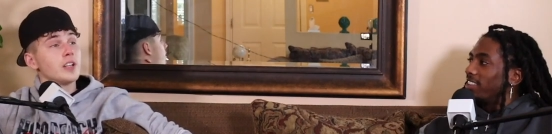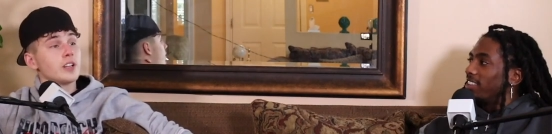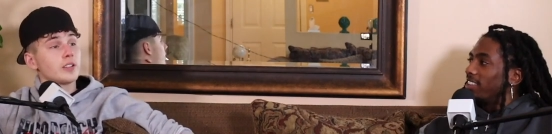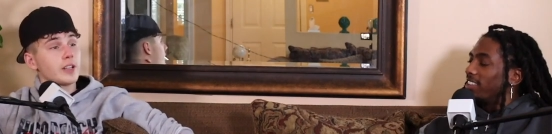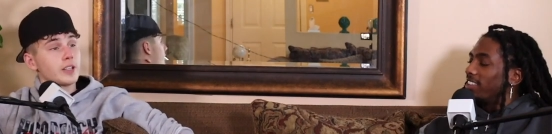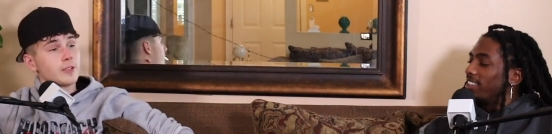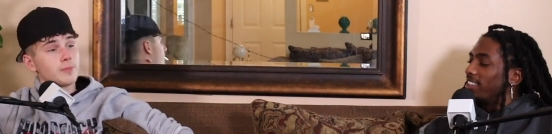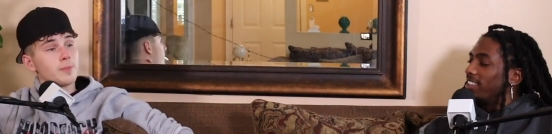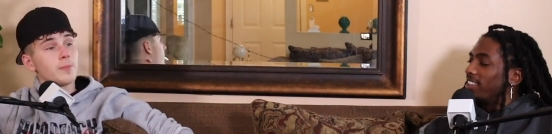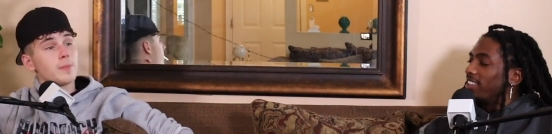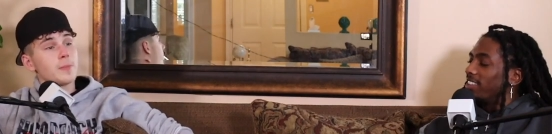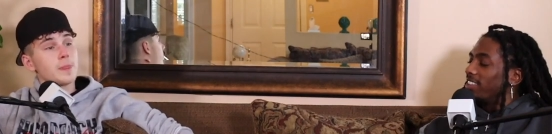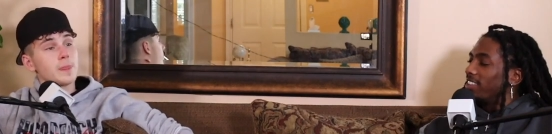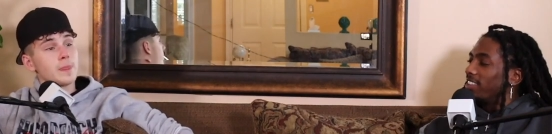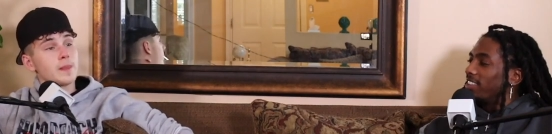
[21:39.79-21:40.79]
Speaker 1: You're like, "Hmm,
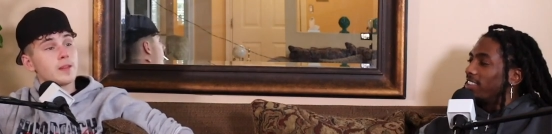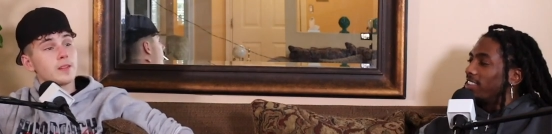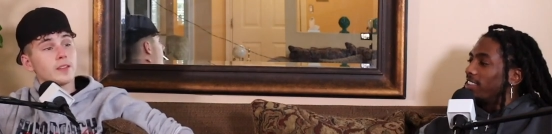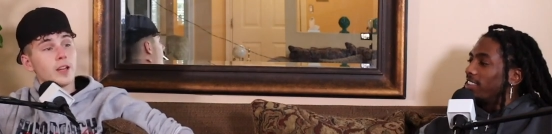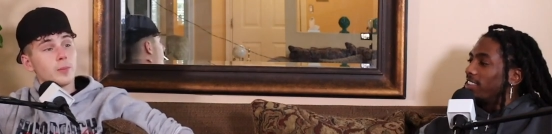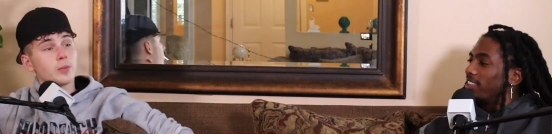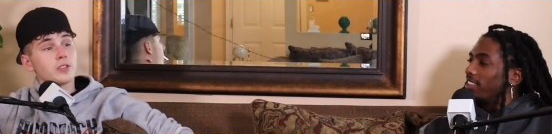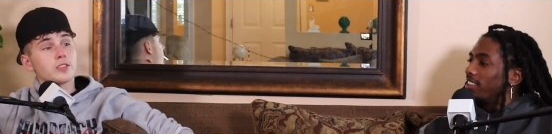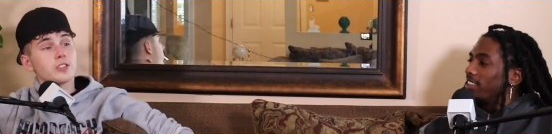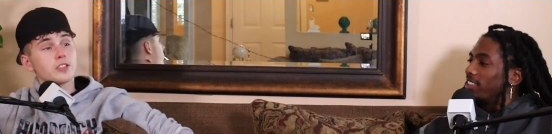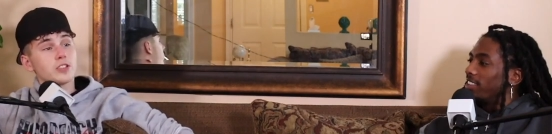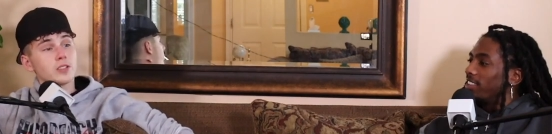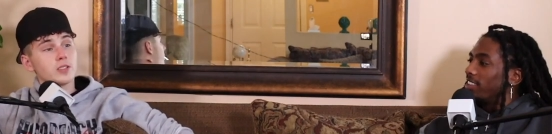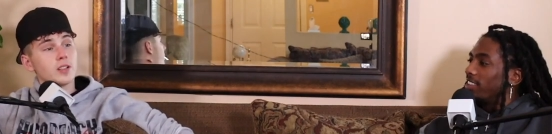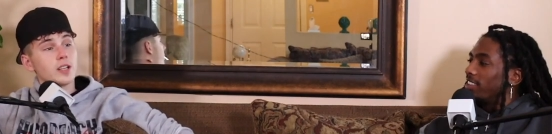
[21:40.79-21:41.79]
that person
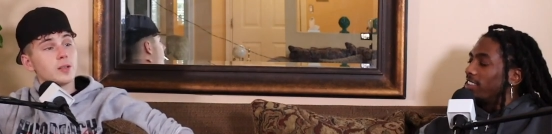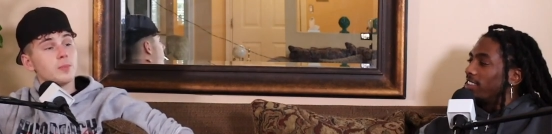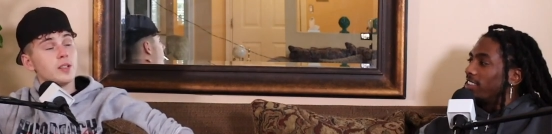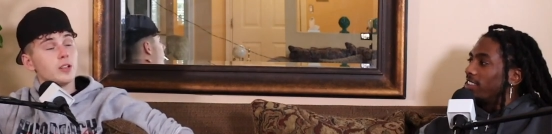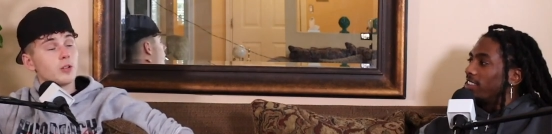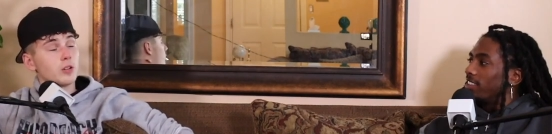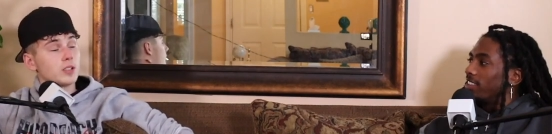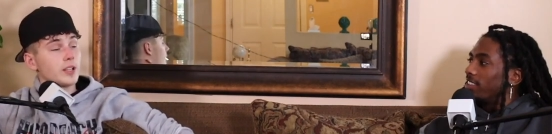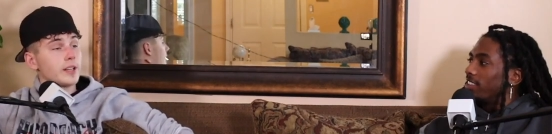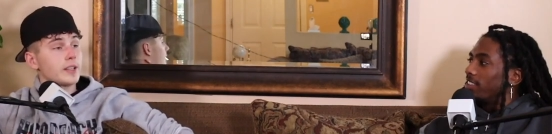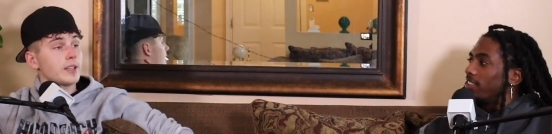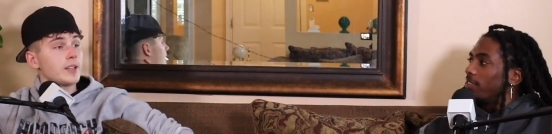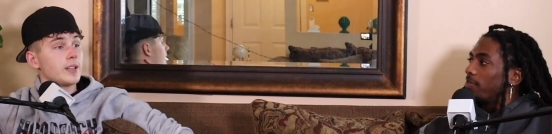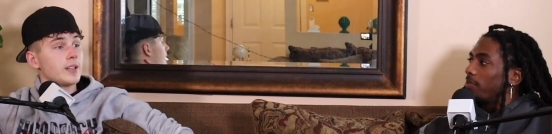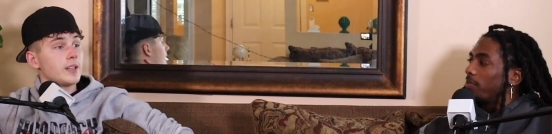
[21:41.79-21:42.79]
just like me or
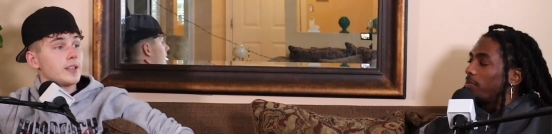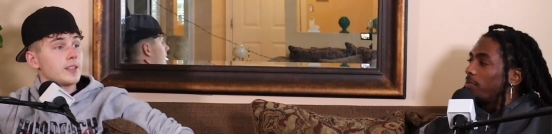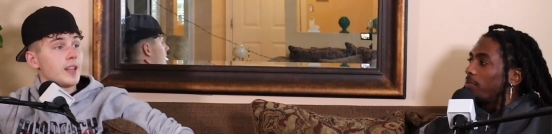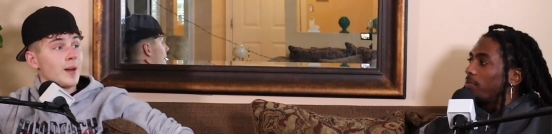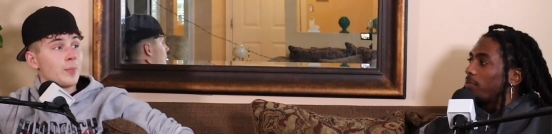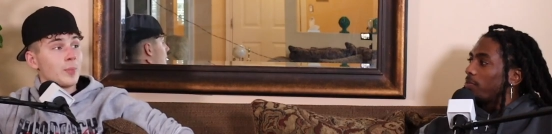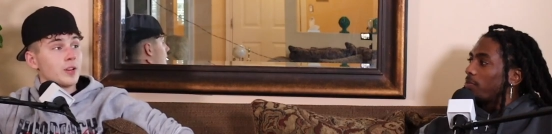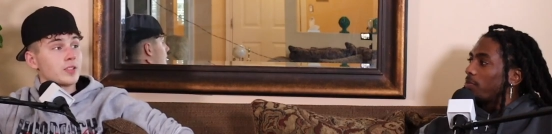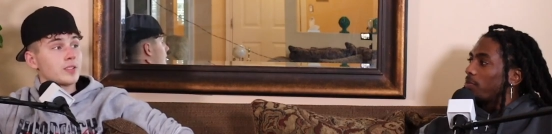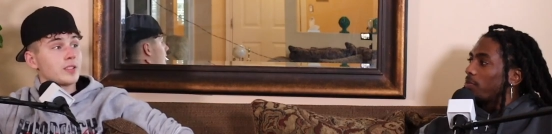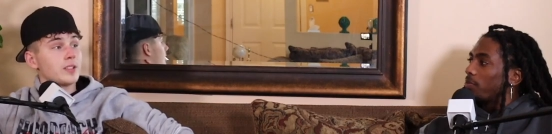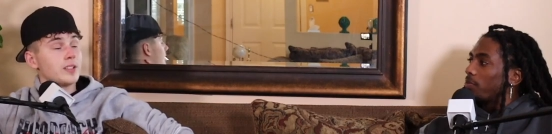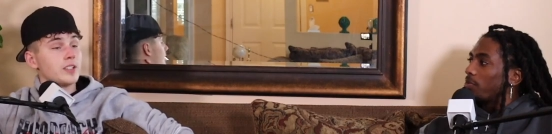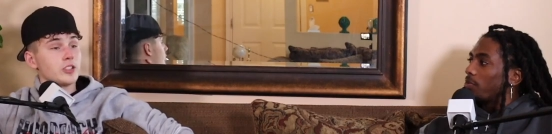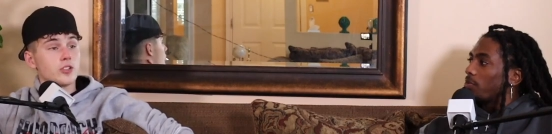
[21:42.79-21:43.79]
like that
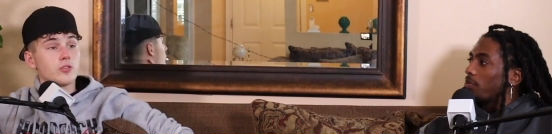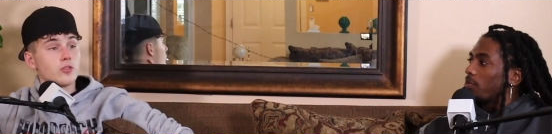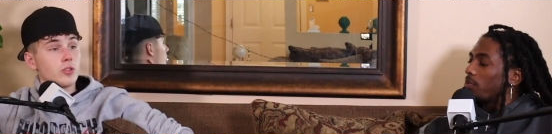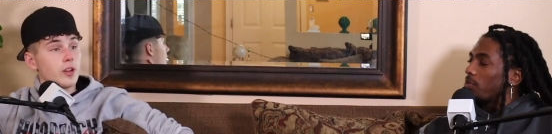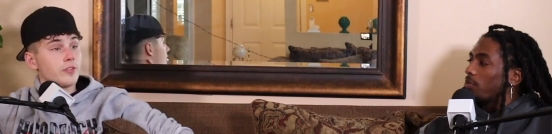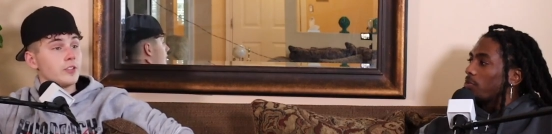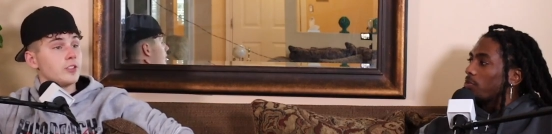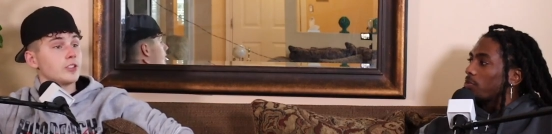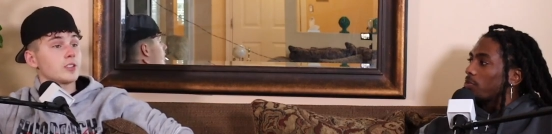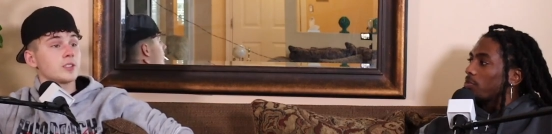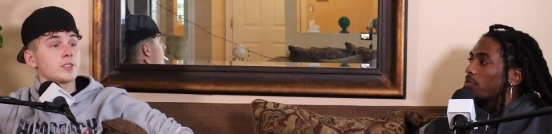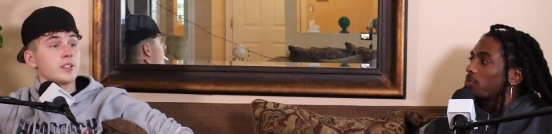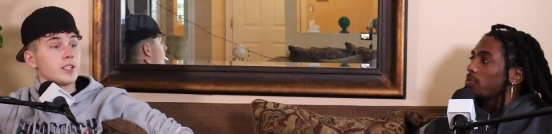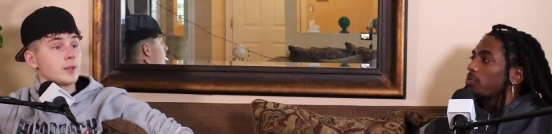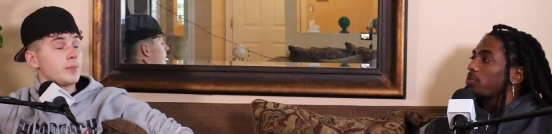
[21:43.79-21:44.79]
person is driven
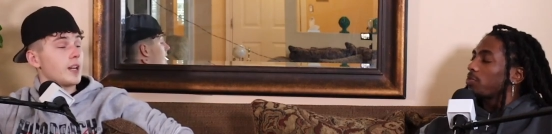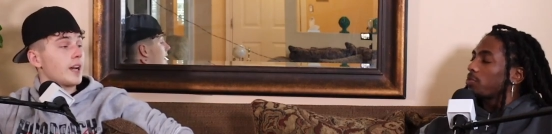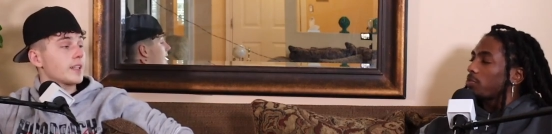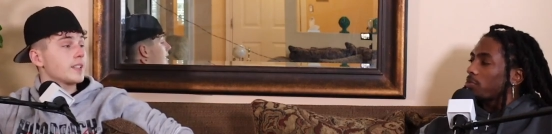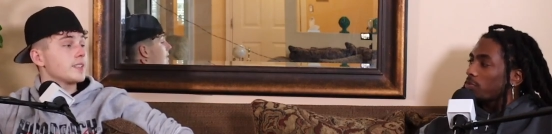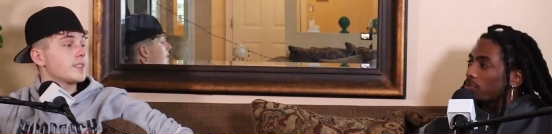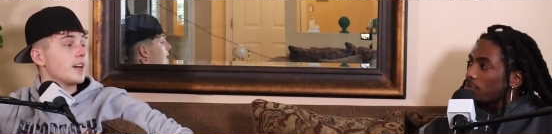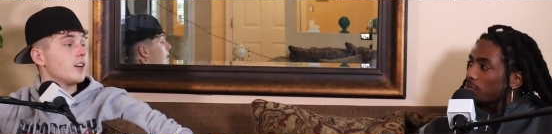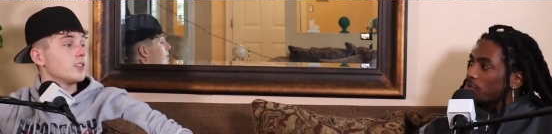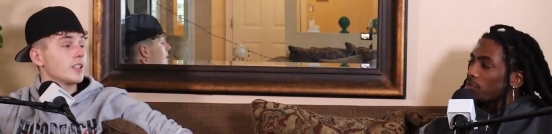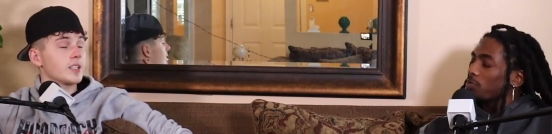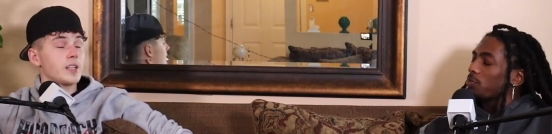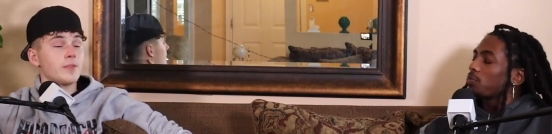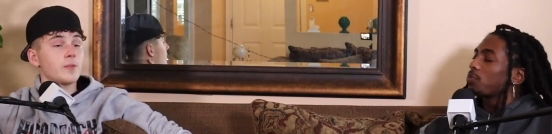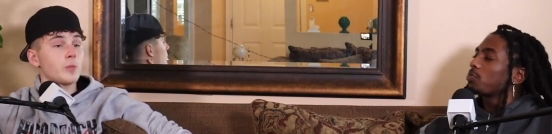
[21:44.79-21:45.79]
just like me. I can tell
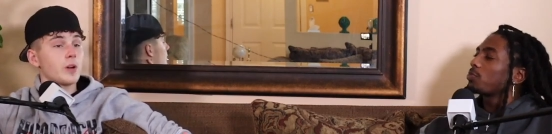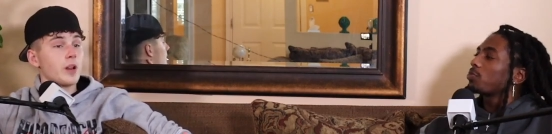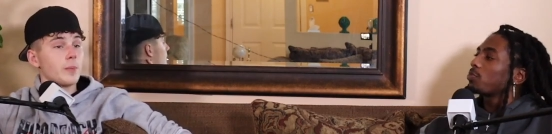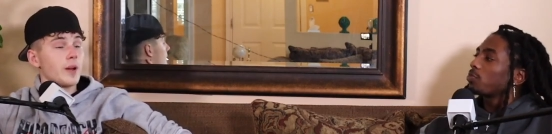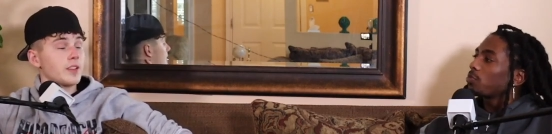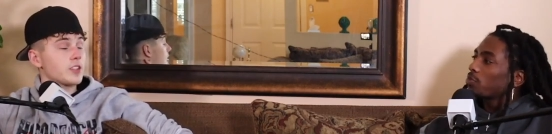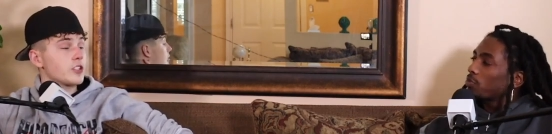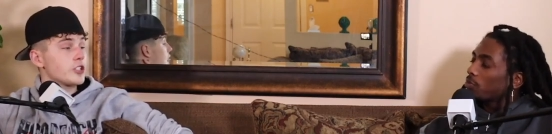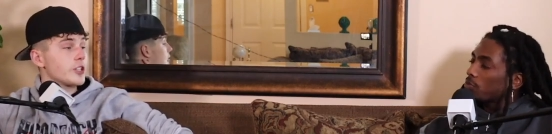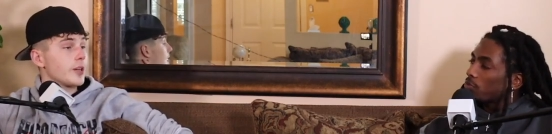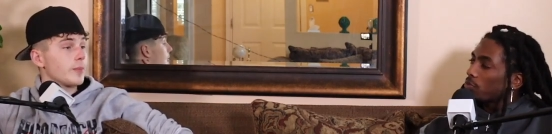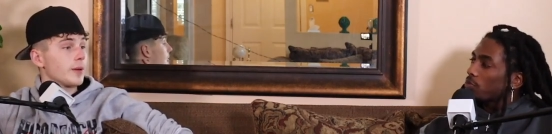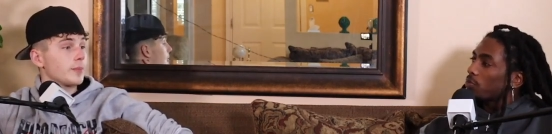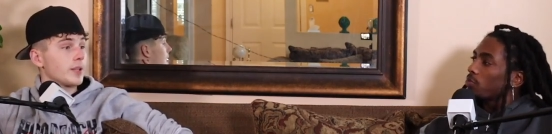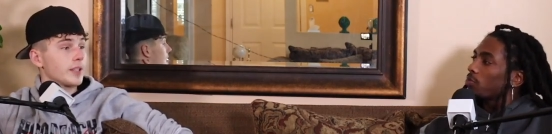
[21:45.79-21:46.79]
like even when I'm at the
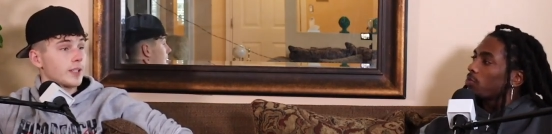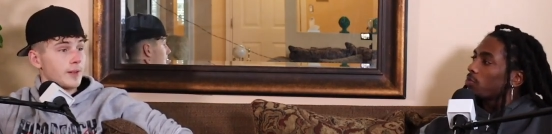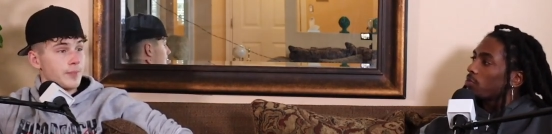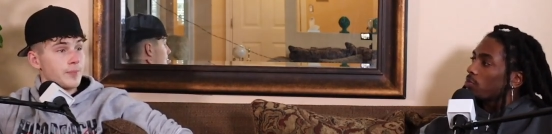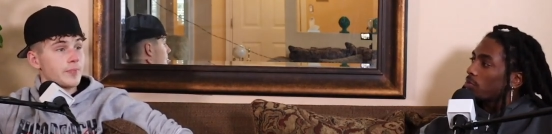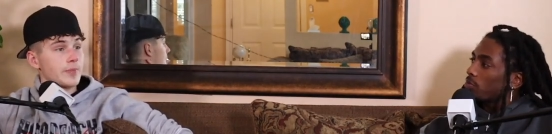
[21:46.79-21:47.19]
gym, I'm like